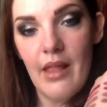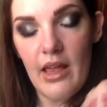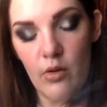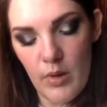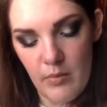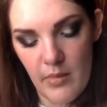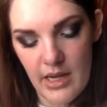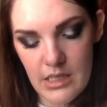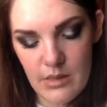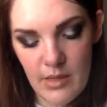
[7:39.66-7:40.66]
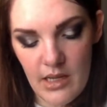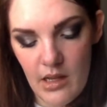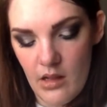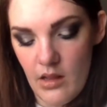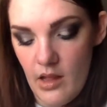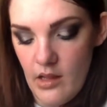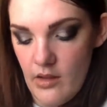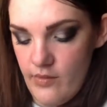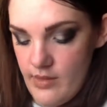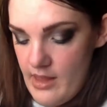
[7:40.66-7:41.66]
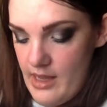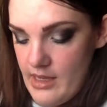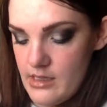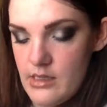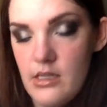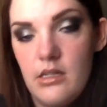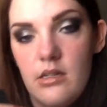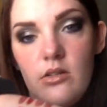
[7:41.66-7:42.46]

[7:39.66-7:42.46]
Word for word: It reminds me a lot of that.